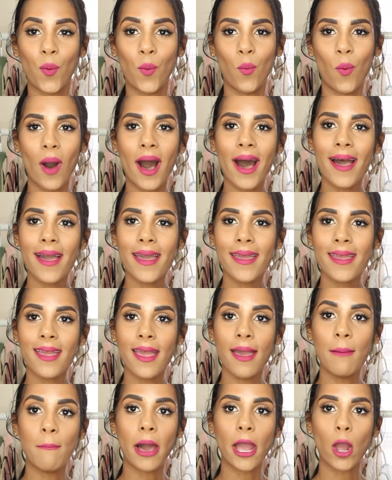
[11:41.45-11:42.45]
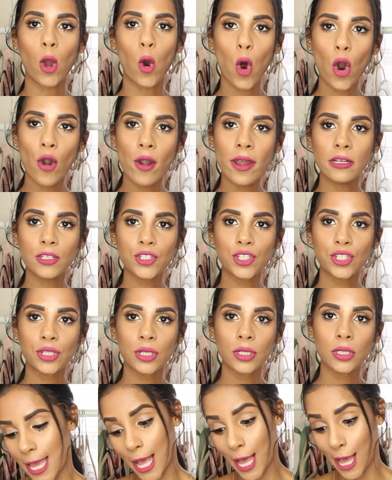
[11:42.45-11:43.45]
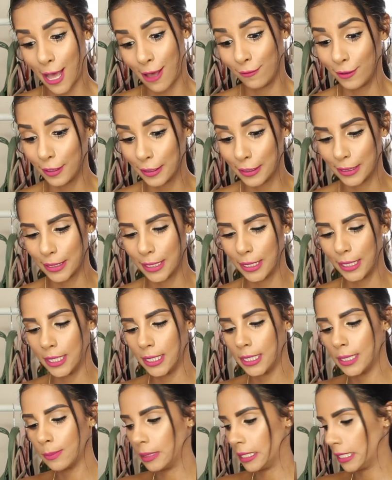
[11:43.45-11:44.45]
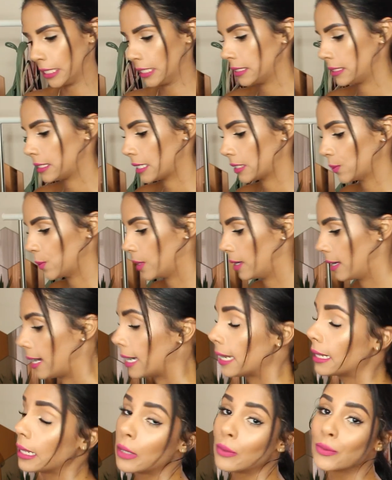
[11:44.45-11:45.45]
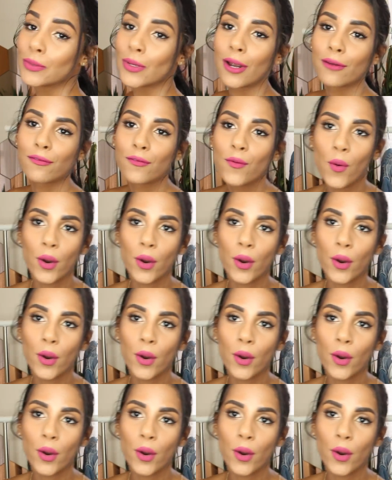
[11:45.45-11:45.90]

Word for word: why am I orange? Obviously, because that's what high lows are